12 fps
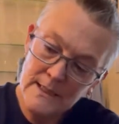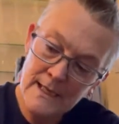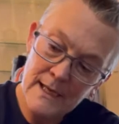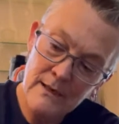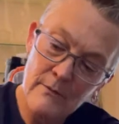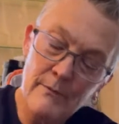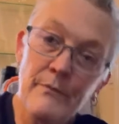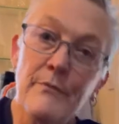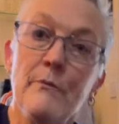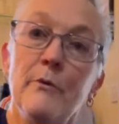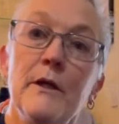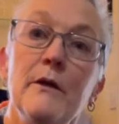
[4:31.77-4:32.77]
Now,
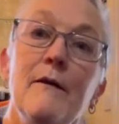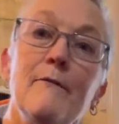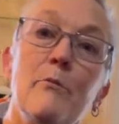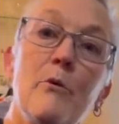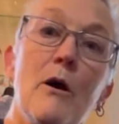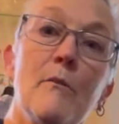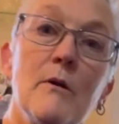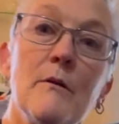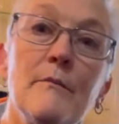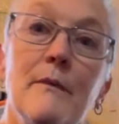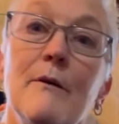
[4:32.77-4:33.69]
we do have a problem.